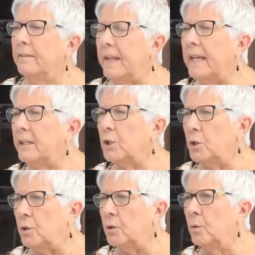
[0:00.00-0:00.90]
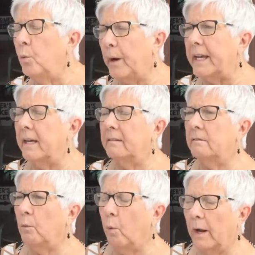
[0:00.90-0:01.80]
then you
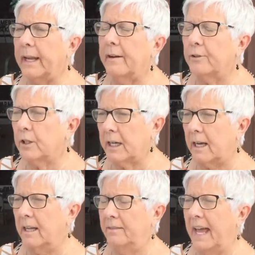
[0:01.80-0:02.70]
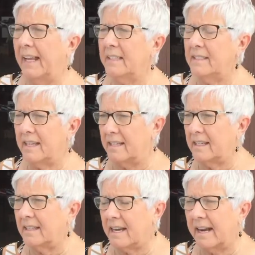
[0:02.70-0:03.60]
win whatever gun that is
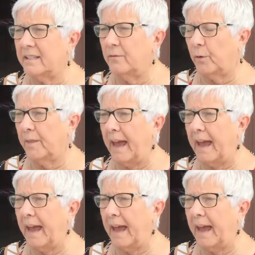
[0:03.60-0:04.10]
designated for